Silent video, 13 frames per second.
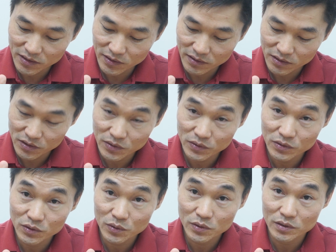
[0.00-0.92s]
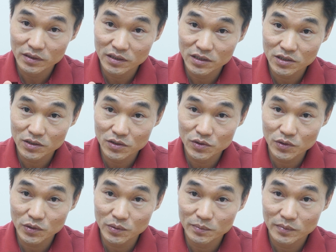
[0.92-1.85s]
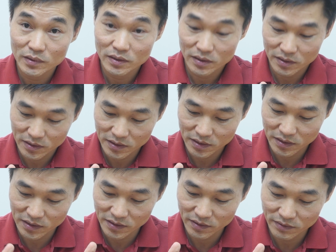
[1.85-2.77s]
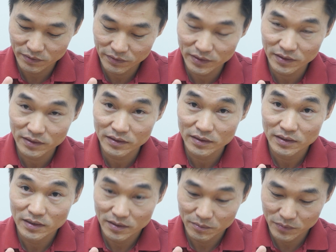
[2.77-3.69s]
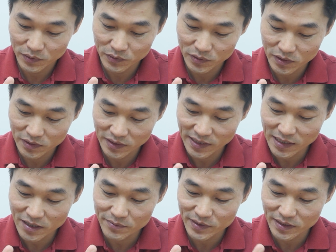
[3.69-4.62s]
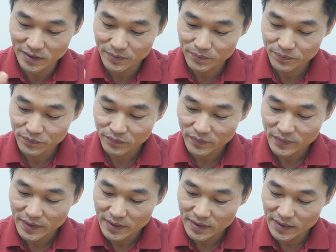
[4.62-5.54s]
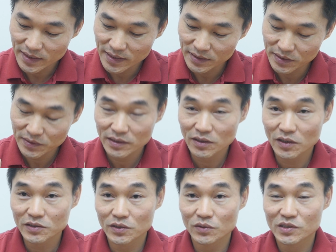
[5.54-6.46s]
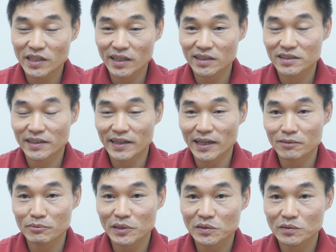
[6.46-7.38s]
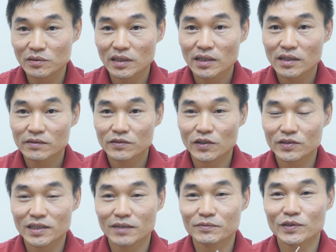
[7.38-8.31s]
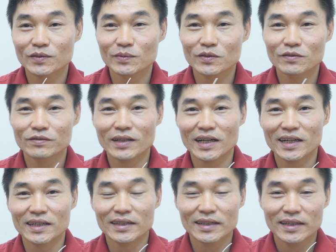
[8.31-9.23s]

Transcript: you can do digital zoom on the FLIR Boson camera. You can also change the gain mode. For example, if you fly